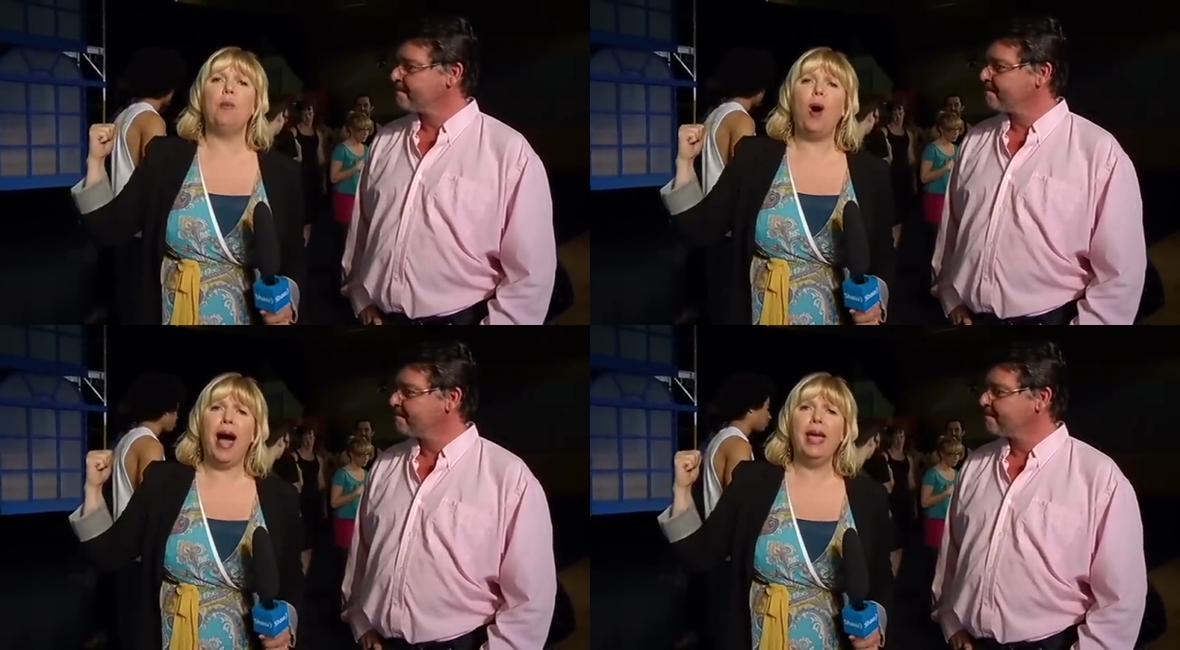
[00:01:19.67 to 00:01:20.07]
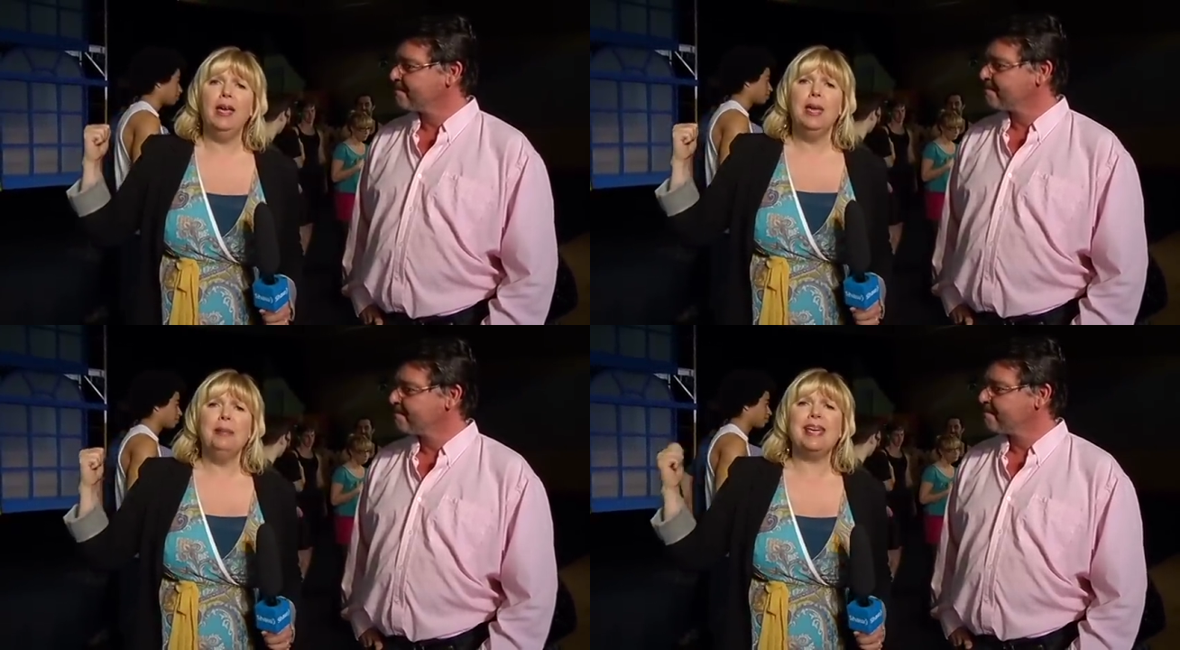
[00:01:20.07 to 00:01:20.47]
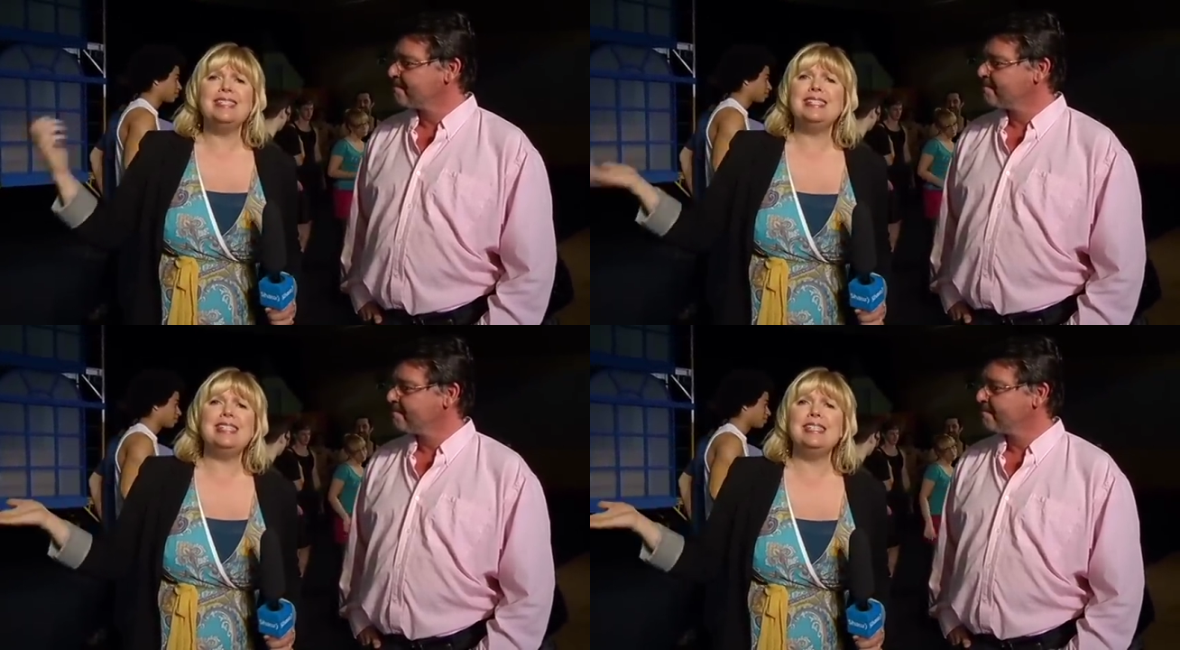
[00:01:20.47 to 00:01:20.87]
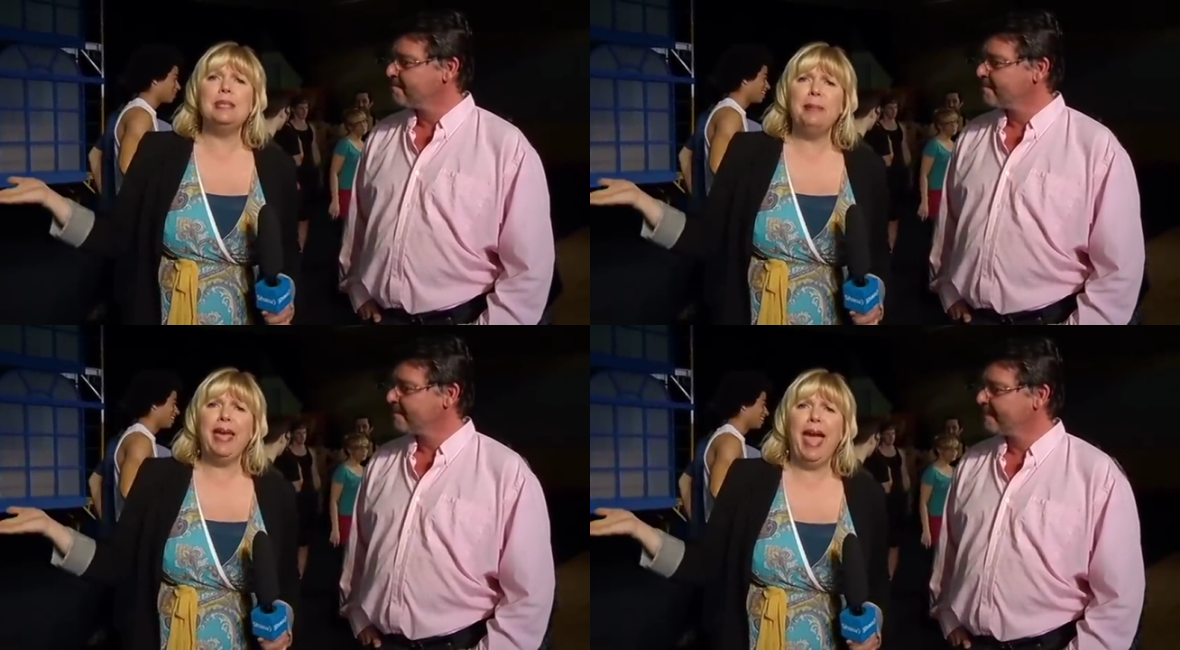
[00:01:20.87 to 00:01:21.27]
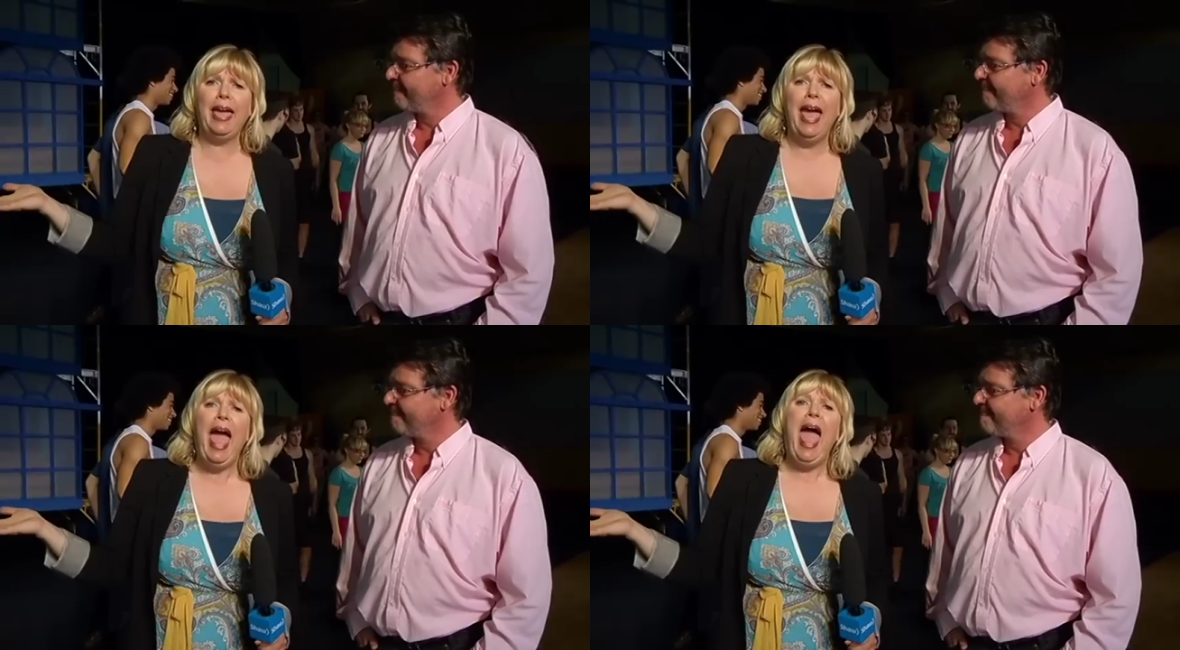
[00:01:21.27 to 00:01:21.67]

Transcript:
Speaker 1: Why? Because it's CCPA,